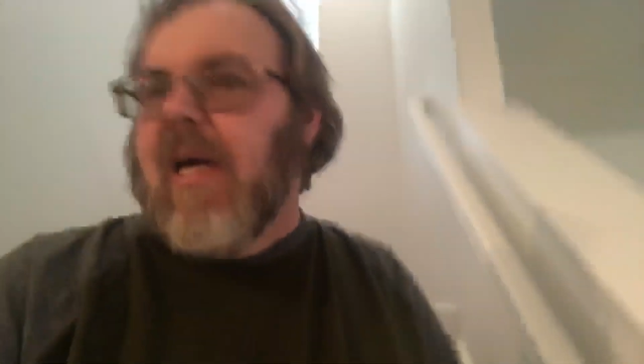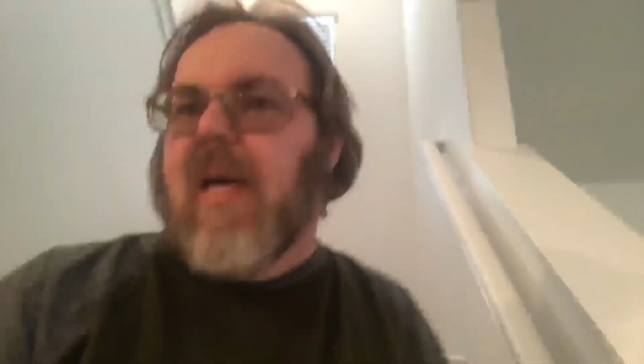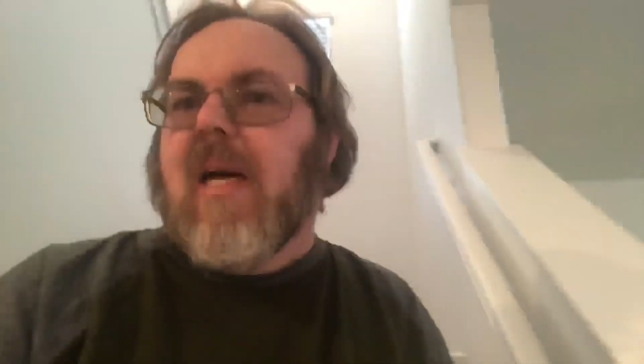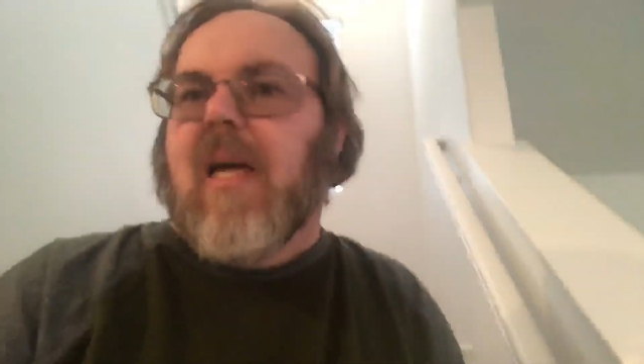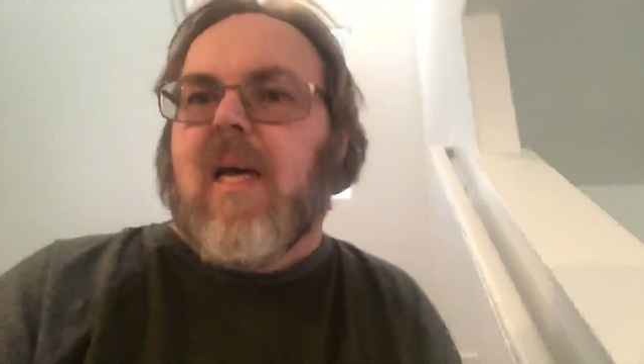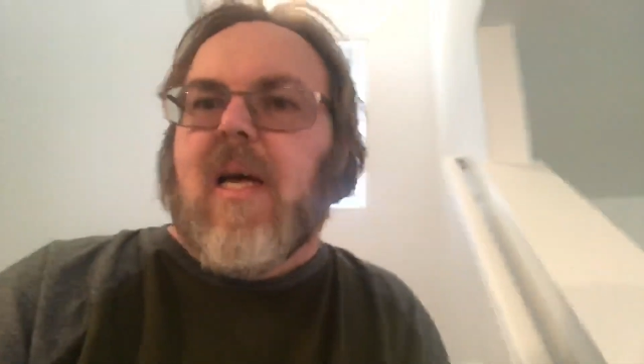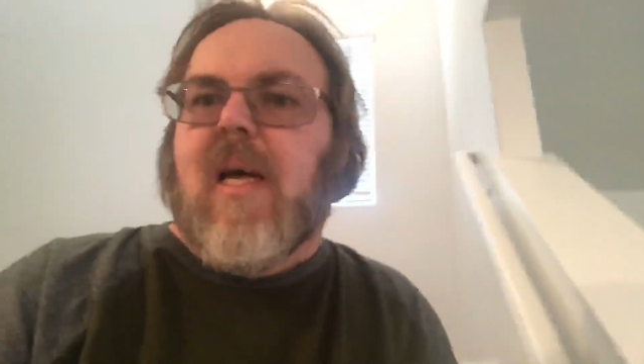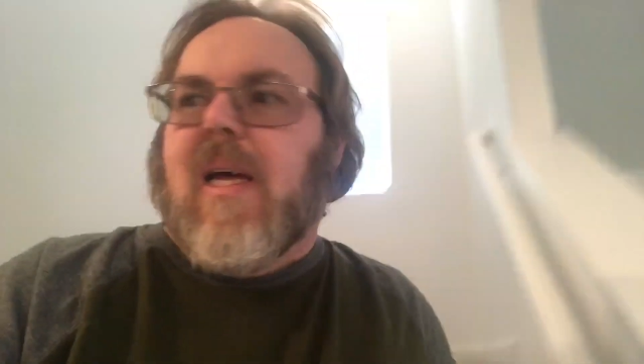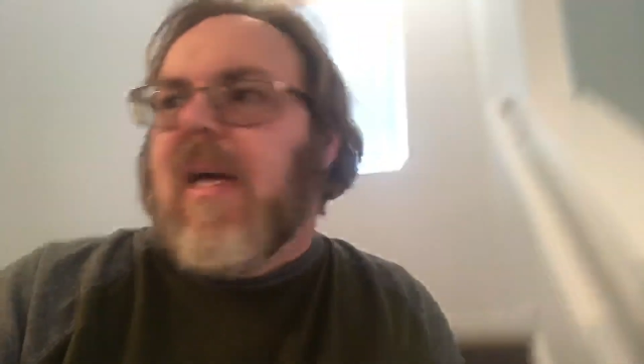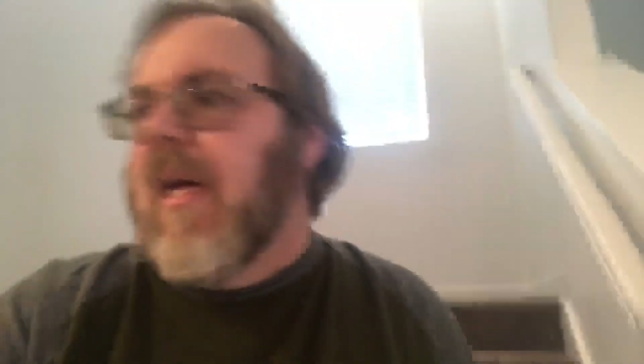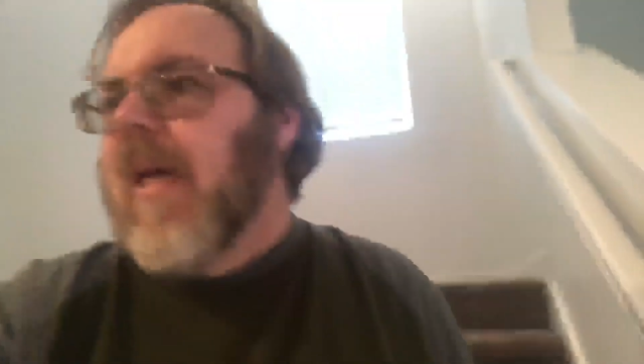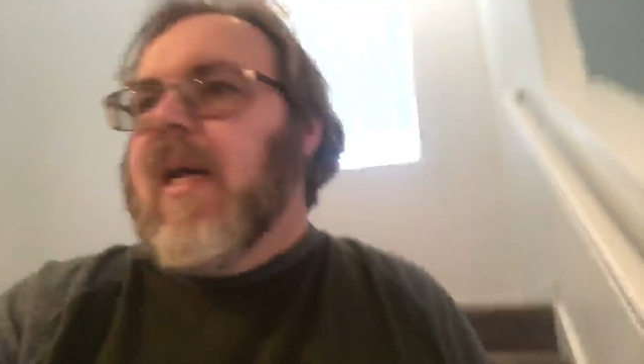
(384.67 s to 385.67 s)
Do you have my phone?
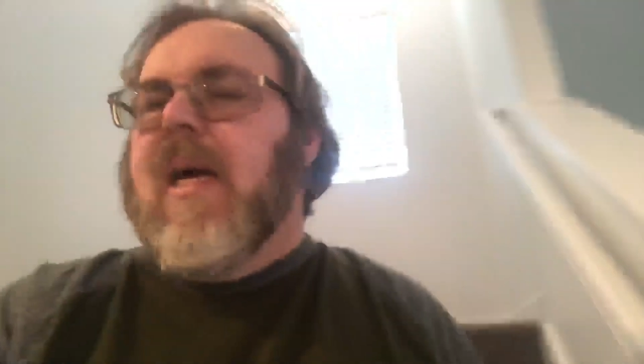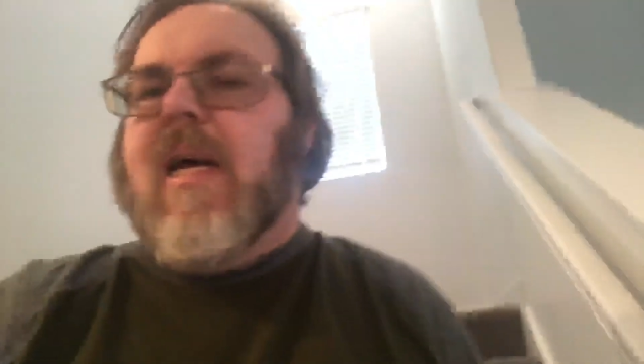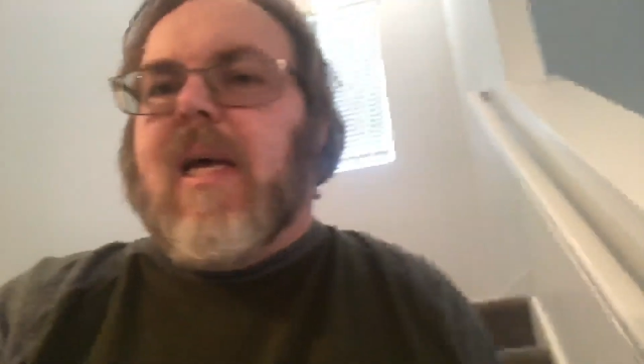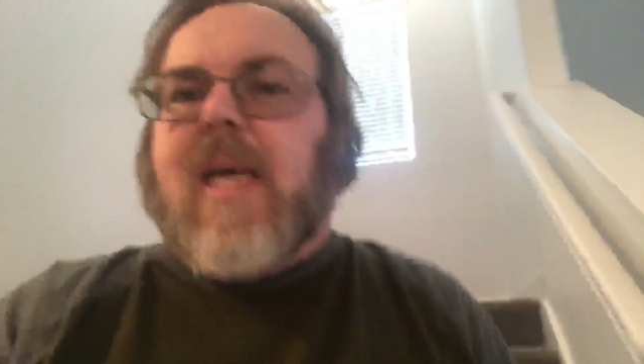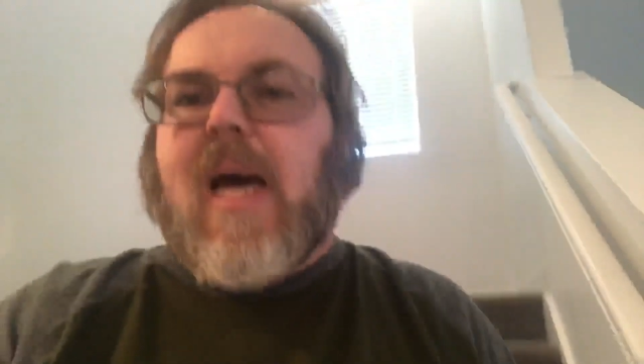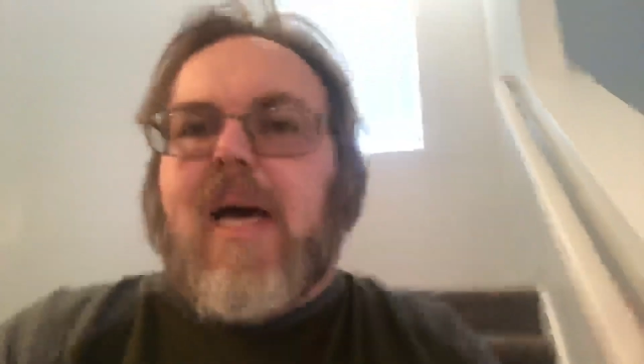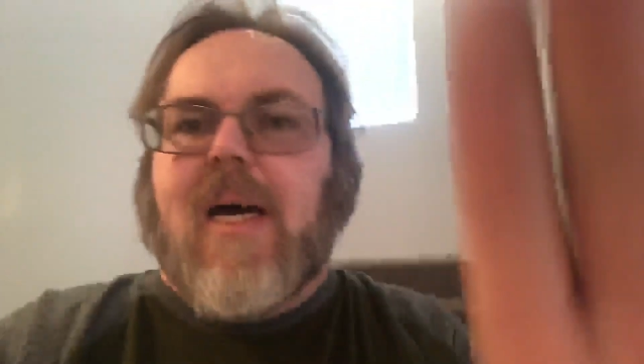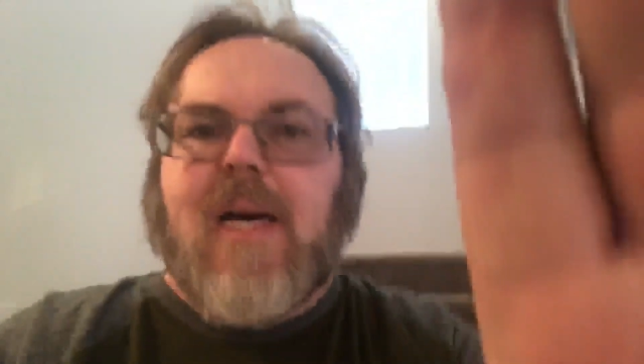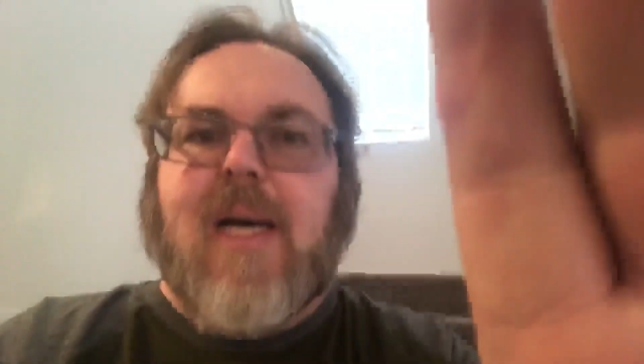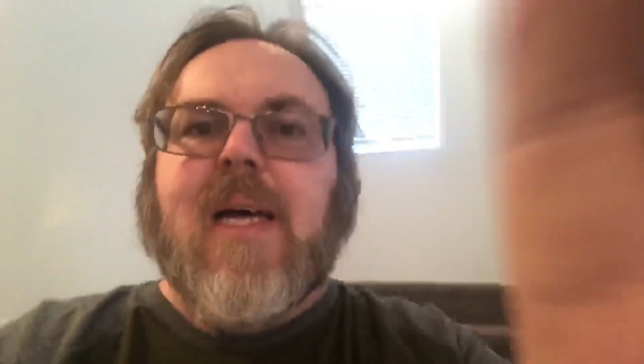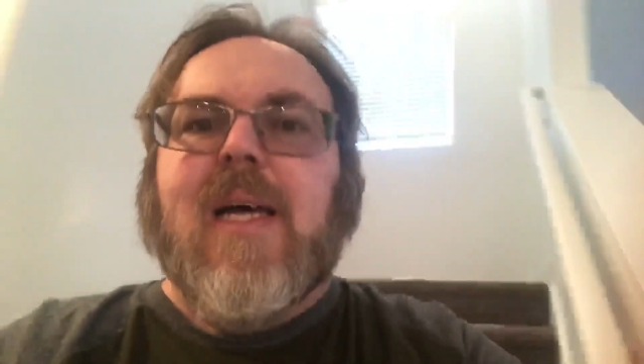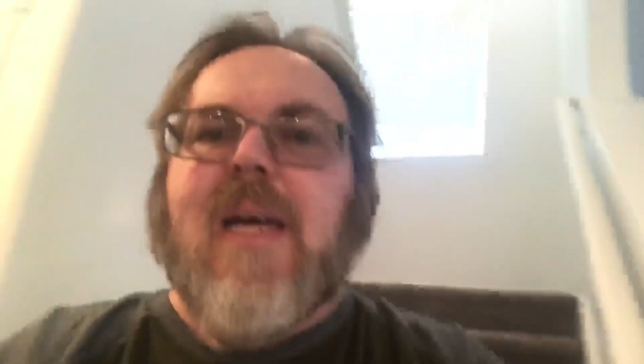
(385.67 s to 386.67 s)
Yeah.
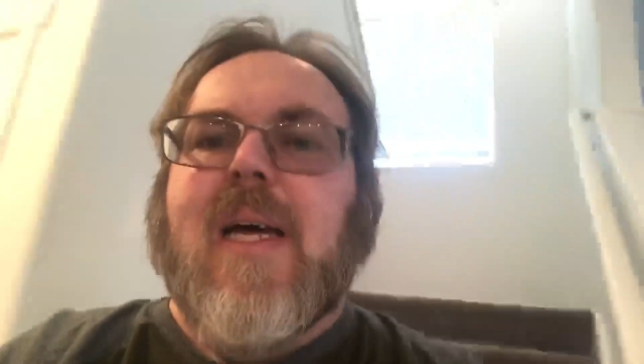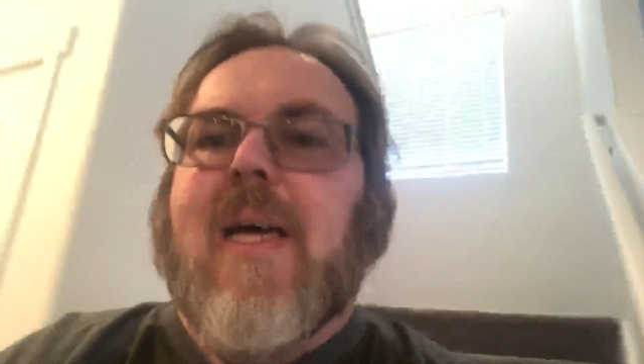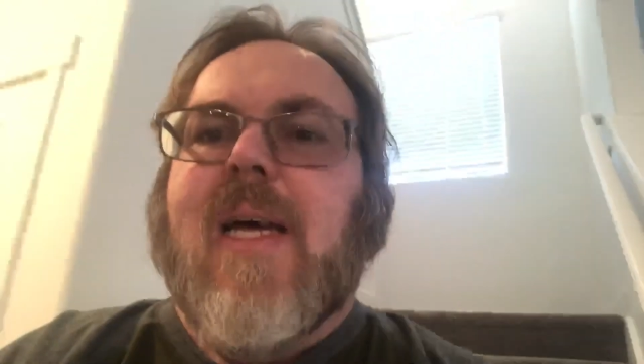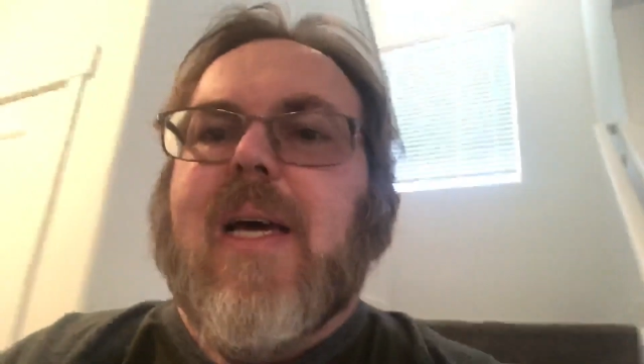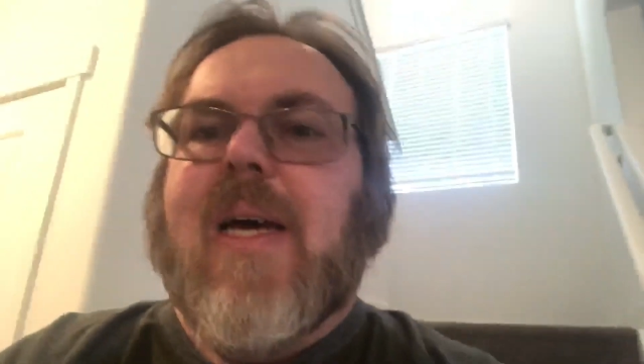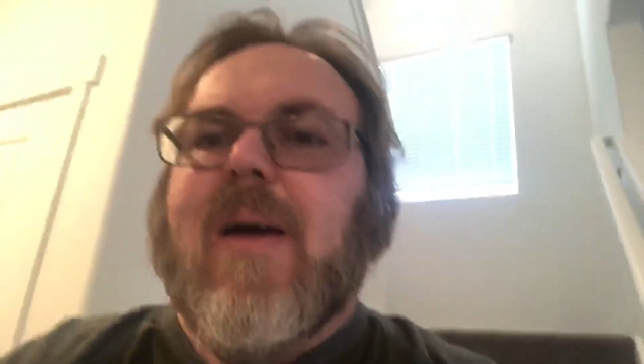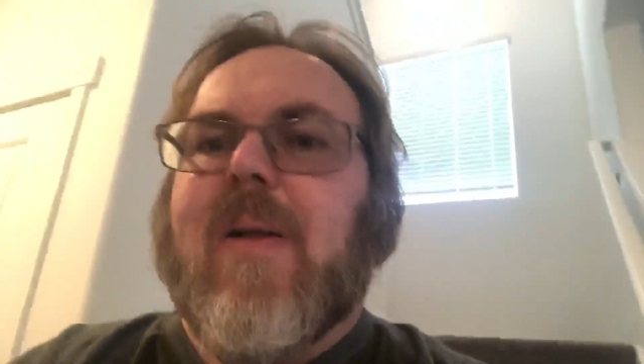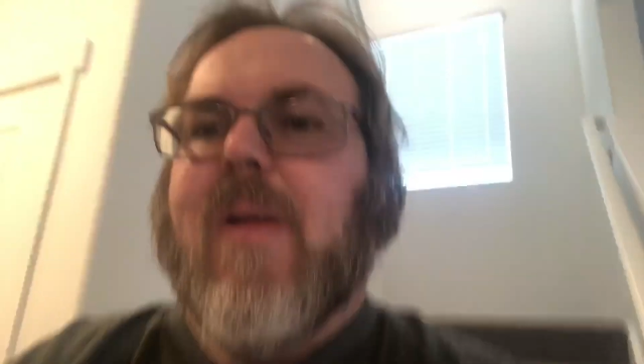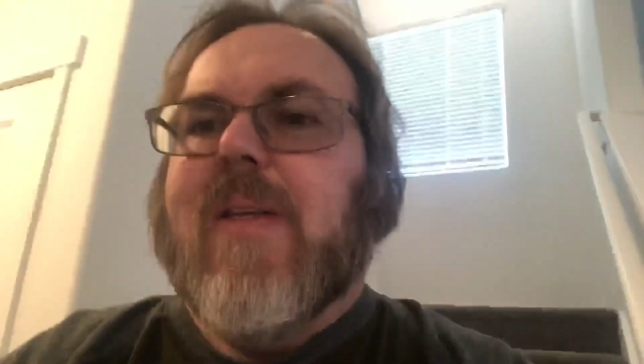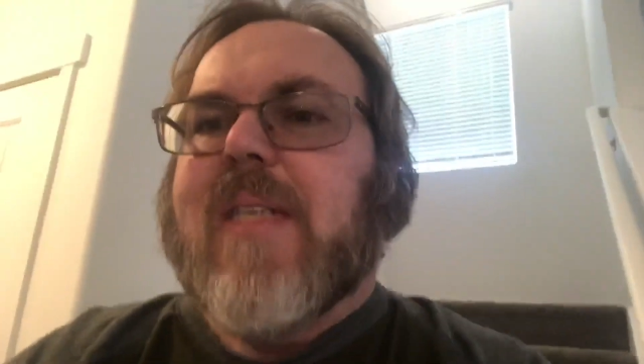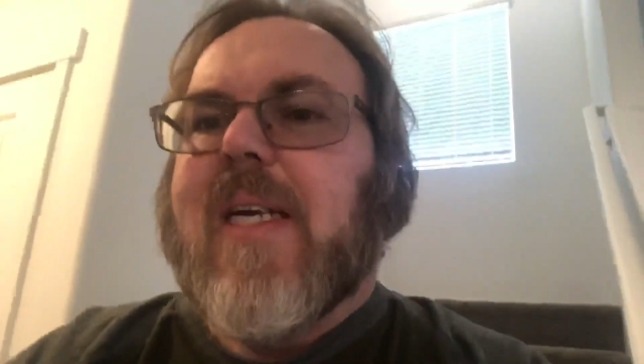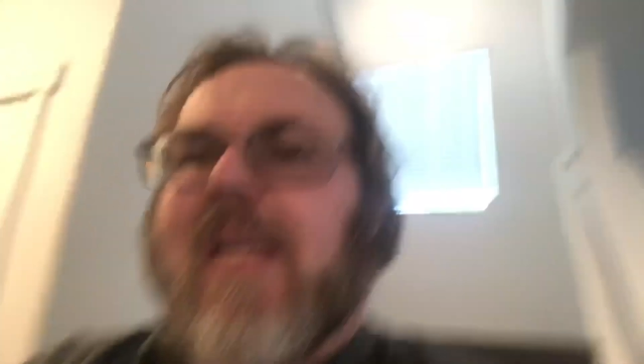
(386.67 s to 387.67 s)
Oh, thank you. Hold on a
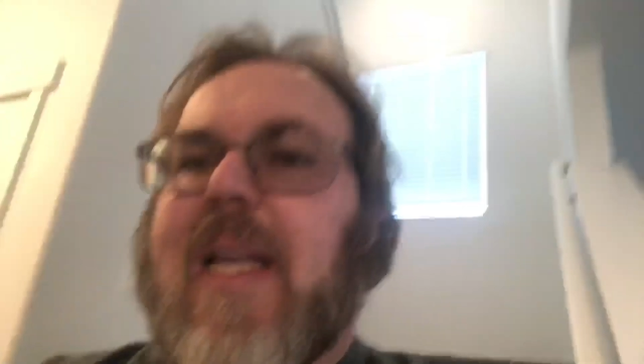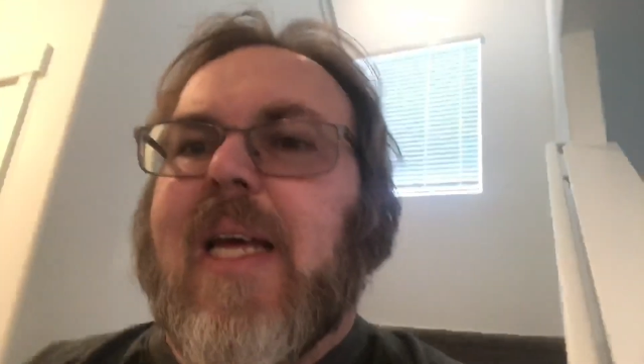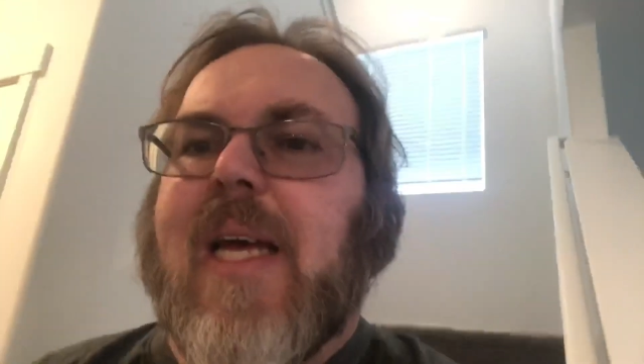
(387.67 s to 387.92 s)
second.